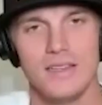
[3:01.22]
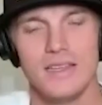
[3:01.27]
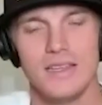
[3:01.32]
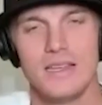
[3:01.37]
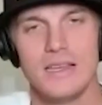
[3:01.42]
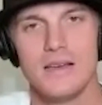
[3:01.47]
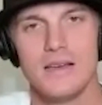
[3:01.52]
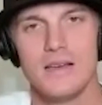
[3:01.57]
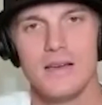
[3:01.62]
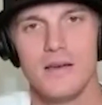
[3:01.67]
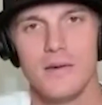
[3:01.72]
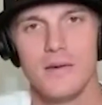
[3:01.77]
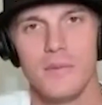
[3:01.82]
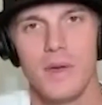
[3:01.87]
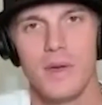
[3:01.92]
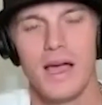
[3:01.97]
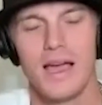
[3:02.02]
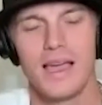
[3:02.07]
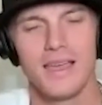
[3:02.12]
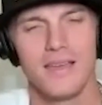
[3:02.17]
Um,
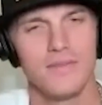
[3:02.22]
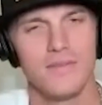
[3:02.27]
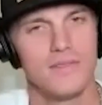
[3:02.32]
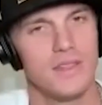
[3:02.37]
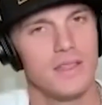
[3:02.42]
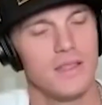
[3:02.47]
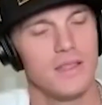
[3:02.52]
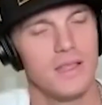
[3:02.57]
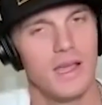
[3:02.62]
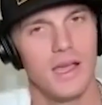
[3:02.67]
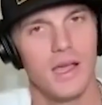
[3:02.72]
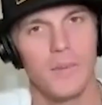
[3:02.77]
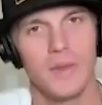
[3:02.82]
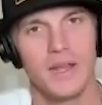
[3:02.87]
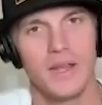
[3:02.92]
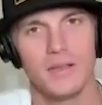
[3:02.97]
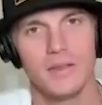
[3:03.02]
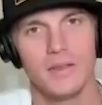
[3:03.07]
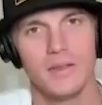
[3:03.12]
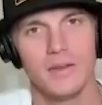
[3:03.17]
I haven't. I, I
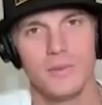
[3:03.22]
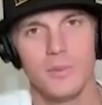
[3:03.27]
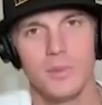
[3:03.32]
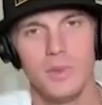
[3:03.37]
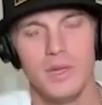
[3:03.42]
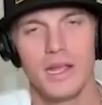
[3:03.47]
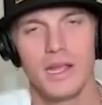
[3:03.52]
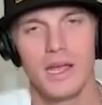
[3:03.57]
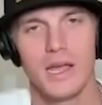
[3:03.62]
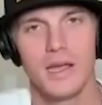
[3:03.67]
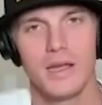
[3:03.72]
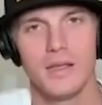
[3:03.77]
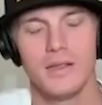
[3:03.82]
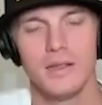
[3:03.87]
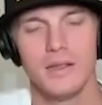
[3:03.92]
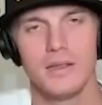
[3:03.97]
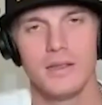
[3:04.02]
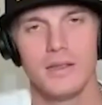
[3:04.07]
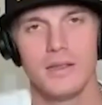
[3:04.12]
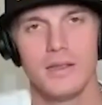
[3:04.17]
mean, a little bit. I
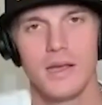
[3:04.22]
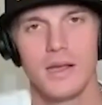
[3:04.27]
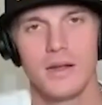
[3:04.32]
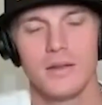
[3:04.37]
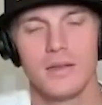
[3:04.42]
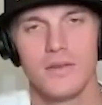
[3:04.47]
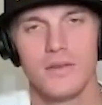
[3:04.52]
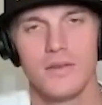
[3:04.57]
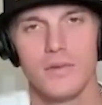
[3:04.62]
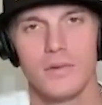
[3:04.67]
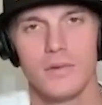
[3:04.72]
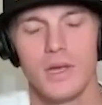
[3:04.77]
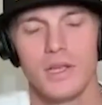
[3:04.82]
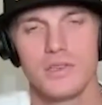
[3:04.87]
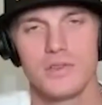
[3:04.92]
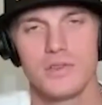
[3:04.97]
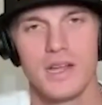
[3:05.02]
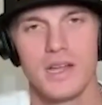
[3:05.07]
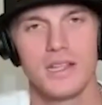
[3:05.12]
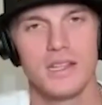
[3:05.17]
I don't ever. I
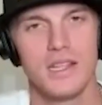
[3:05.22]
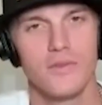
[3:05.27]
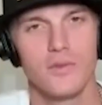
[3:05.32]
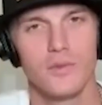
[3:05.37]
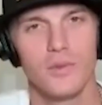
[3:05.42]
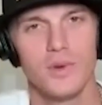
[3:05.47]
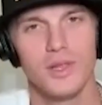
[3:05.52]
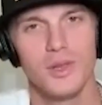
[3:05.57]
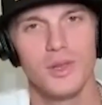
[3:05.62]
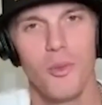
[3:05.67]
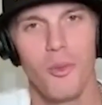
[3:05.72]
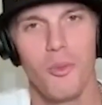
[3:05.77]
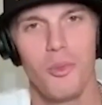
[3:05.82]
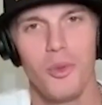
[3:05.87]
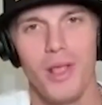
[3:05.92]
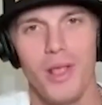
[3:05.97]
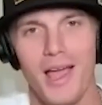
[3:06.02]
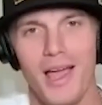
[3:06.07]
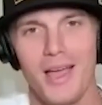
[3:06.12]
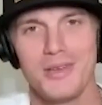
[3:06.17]
try to never read the
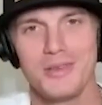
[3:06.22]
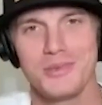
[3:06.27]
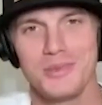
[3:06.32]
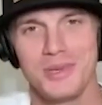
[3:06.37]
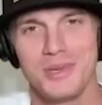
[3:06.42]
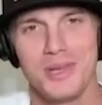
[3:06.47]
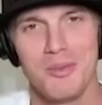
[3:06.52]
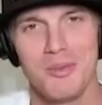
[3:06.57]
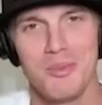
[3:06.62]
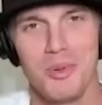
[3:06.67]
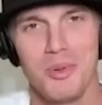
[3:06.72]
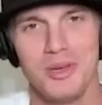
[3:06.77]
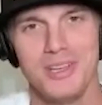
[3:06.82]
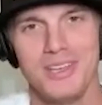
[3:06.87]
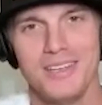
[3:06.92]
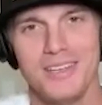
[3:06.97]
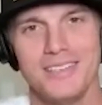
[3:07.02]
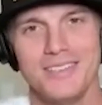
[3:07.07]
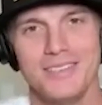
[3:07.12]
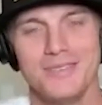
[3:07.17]
replies when I
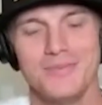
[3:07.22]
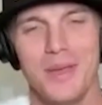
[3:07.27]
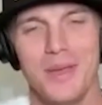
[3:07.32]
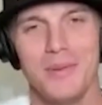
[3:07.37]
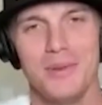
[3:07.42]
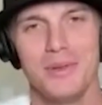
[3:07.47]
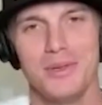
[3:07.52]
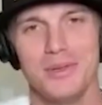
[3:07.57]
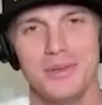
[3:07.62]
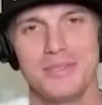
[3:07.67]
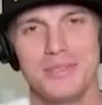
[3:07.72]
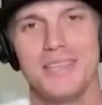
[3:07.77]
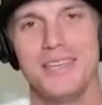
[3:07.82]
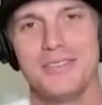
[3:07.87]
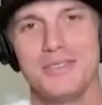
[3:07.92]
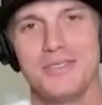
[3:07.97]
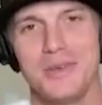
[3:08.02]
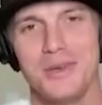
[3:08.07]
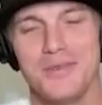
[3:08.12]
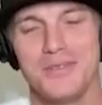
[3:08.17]
put maybe a little
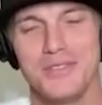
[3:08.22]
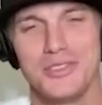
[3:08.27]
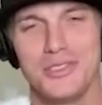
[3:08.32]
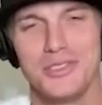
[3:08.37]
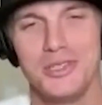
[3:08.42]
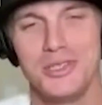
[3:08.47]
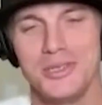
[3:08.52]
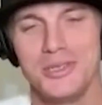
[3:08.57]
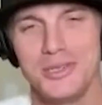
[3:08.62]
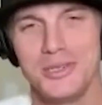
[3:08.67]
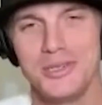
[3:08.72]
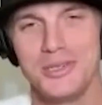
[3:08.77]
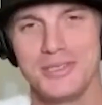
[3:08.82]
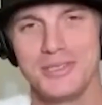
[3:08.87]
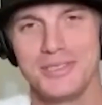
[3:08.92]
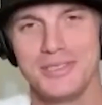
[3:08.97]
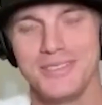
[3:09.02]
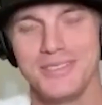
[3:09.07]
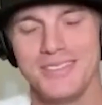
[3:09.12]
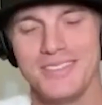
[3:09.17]
teaser of a song on
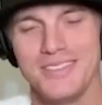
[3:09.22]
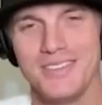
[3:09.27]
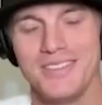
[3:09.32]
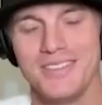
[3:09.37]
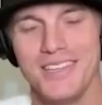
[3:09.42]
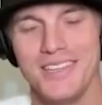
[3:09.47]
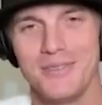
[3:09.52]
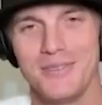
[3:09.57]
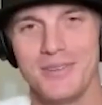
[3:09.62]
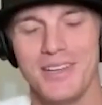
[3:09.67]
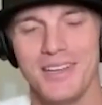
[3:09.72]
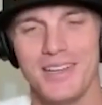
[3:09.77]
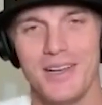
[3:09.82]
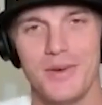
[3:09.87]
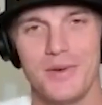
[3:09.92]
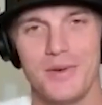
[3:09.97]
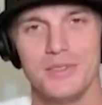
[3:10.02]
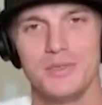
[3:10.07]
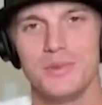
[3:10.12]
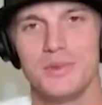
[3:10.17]
on the internet. I
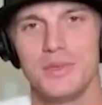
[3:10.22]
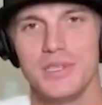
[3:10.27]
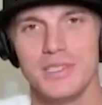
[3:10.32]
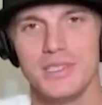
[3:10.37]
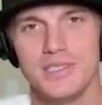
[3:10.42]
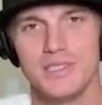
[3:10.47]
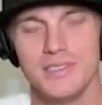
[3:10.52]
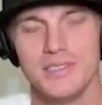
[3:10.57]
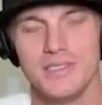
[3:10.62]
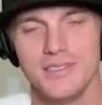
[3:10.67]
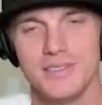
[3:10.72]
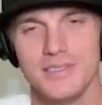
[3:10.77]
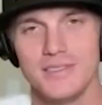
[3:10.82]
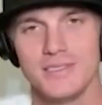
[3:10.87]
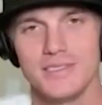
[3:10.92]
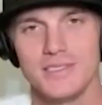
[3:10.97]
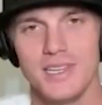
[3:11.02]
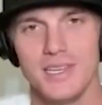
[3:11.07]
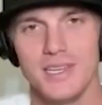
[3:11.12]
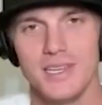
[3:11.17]
always want it to
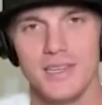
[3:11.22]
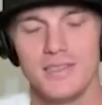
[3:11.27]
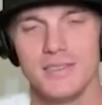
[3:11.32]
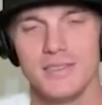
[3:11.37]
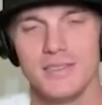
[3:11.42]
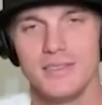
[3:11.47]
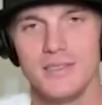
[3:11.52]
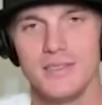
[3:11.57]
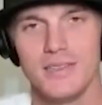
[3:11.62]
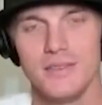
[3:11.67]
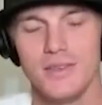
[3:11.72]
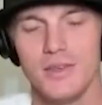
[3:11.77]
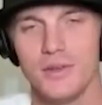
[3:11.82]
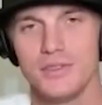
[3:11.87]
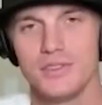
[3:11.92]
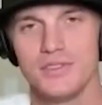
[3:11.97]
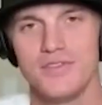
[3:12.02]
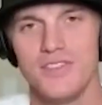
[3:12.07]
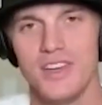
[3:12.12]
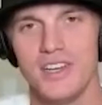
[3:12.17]
stay, you know, just
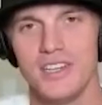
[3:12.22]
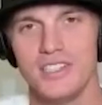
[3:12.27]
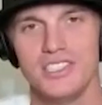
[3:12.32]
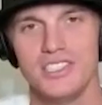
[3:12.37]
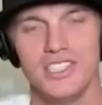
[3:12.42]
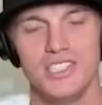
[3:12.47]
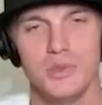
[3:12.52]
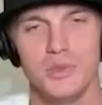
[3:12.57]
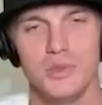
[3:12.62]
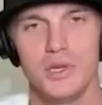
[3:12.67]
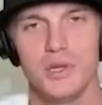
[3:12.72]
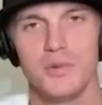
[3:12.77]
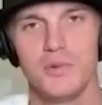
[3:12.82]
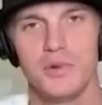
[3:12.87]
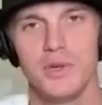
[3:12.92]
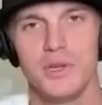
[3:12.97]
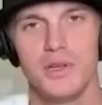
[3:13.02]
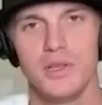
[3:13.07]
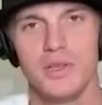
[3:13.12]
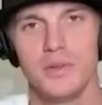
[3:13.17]
very genuine and
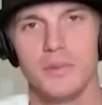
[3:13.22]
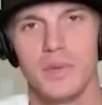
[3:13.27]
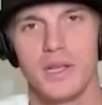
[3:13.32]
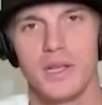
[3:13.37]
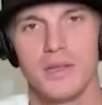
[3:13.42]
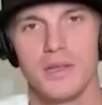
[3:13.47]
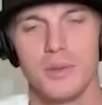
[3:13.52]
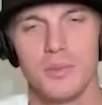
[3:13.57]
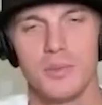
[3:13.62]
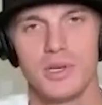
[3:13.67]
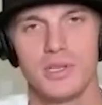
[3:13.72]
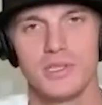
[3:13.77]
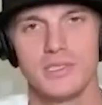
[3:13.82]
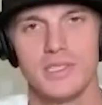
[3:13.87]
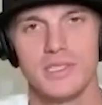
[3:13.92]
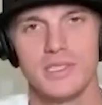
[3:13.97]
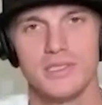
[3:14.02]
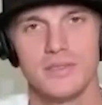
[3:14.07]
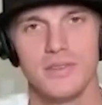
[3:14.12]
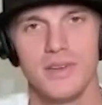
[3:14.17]
real in my thought process
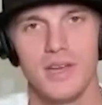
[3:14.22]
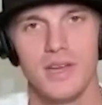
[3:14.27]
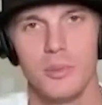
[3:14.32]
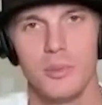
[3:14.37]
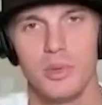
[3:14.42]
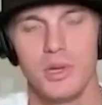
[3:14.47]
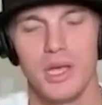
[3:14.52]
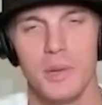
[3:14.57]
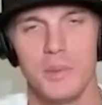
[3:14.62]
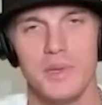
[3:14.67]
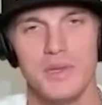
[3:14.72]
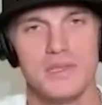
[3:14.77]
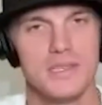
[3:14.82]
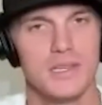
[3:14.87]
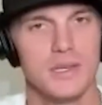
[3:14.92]
of how I put out music.